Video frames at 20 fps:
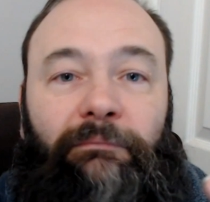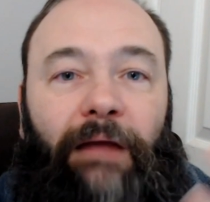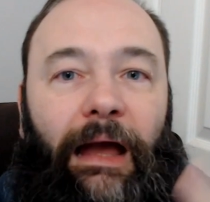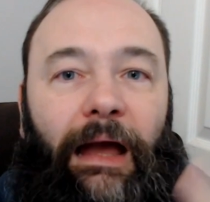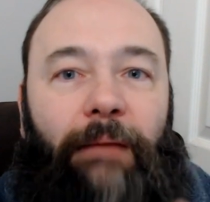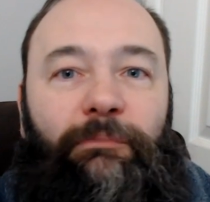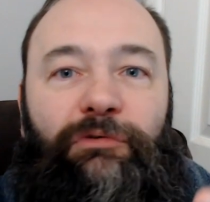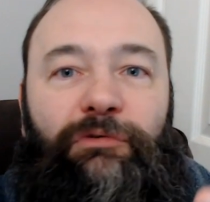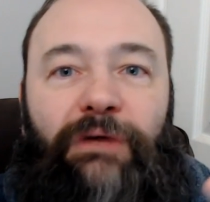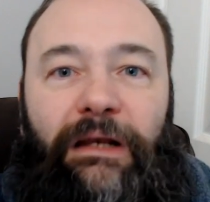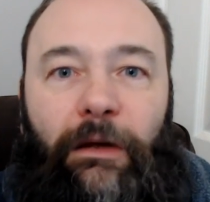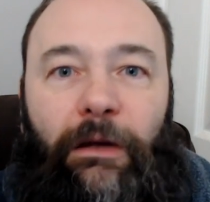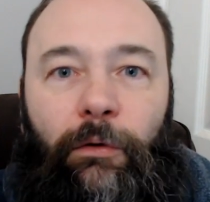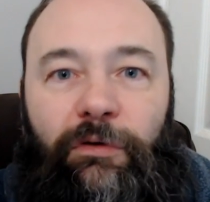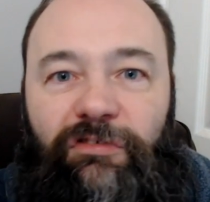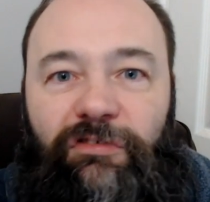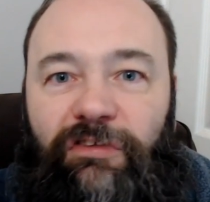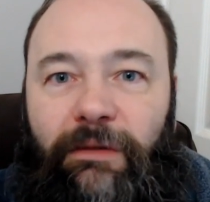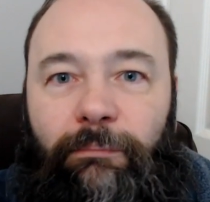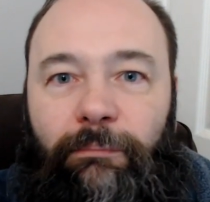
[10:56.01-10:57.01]
Amarillo
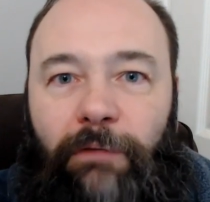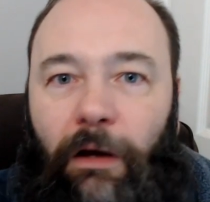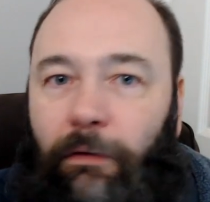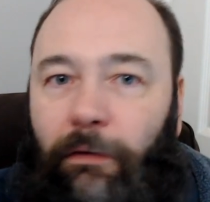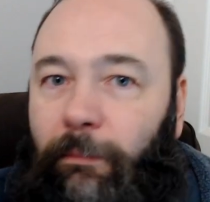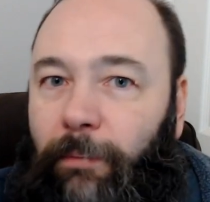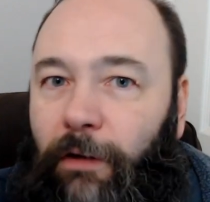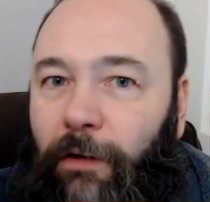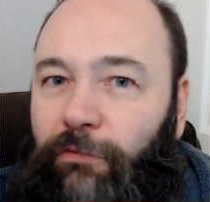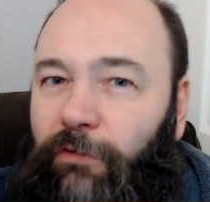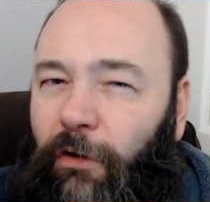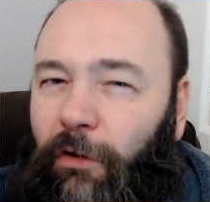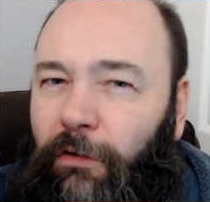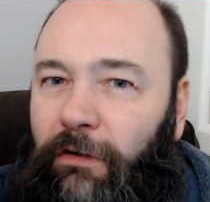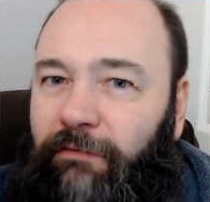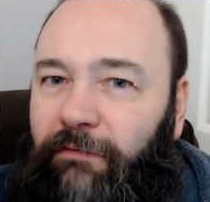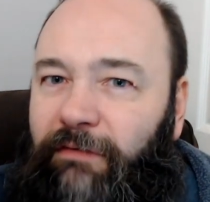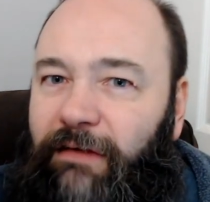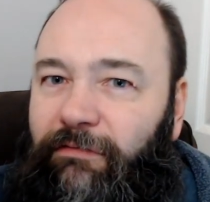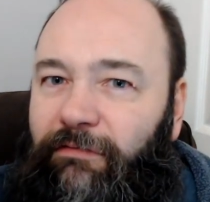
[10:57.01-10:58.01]
and Simcoe both kind
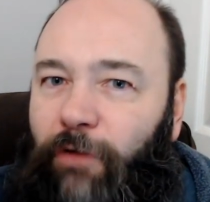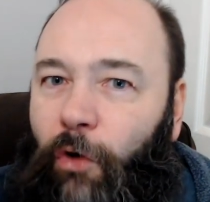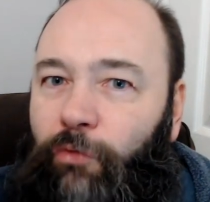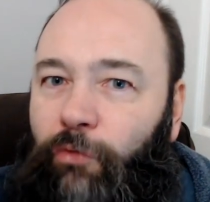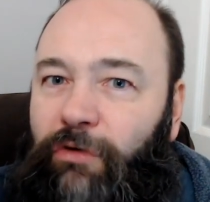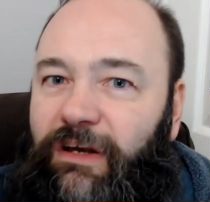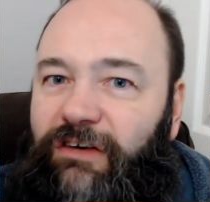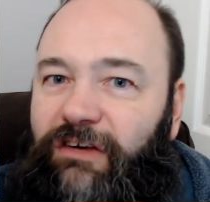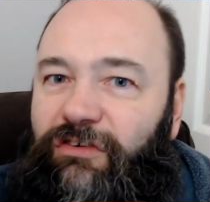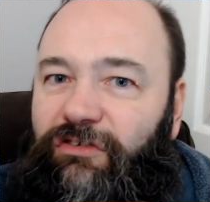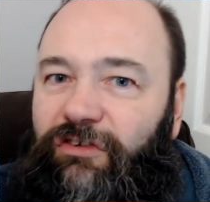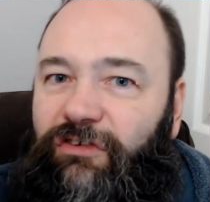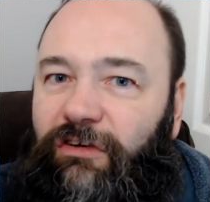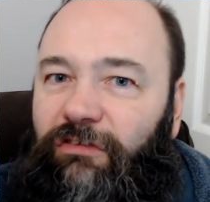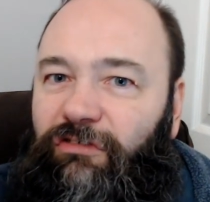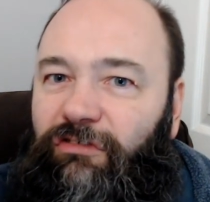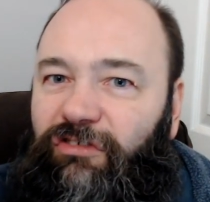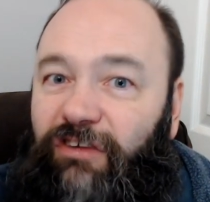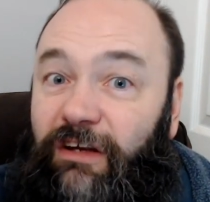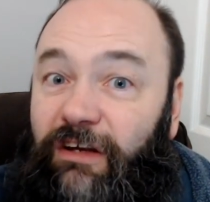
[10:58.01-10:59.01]
of give orange
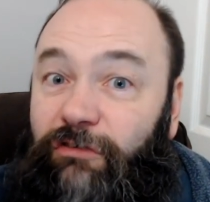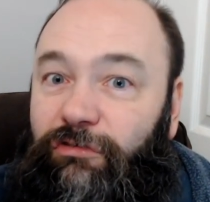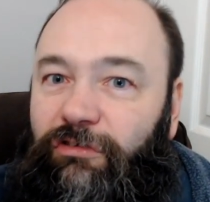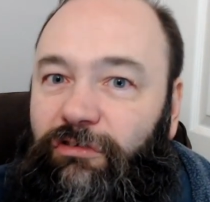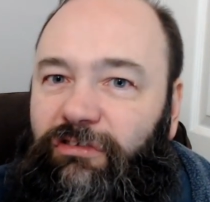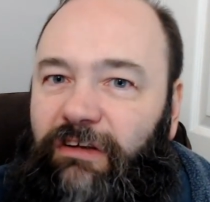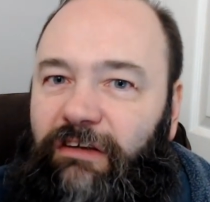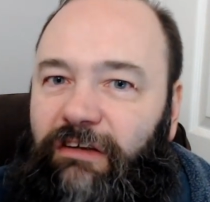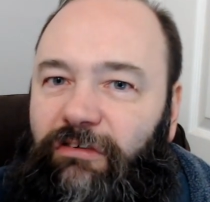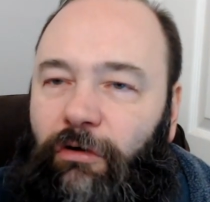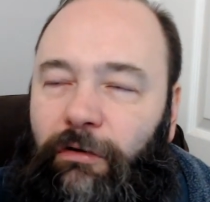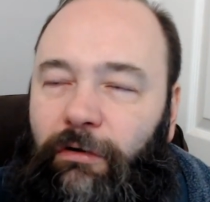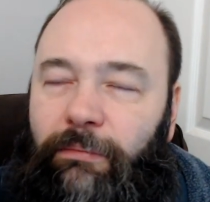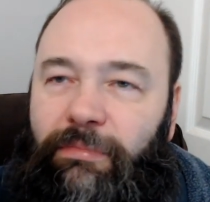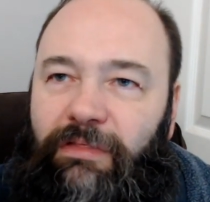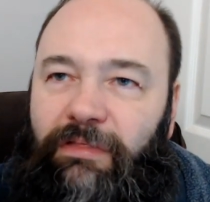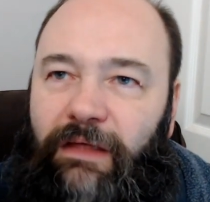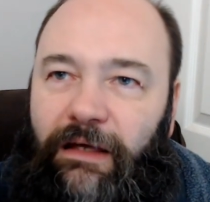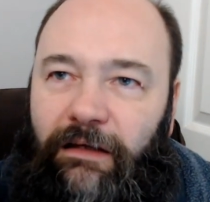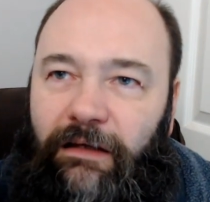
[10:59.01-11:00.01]
and citrusy type
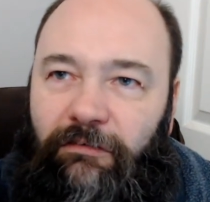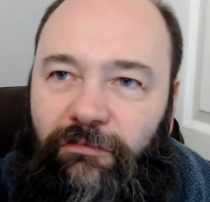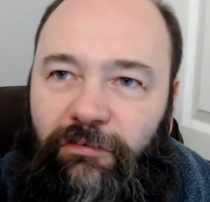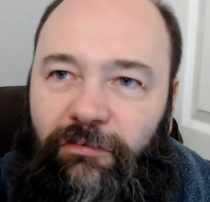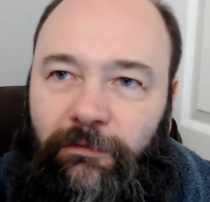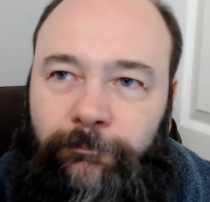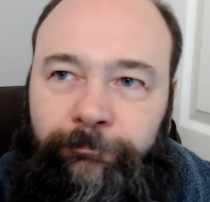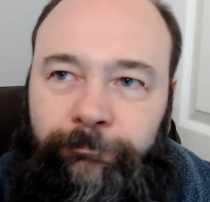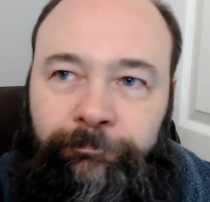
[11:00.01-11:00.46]
things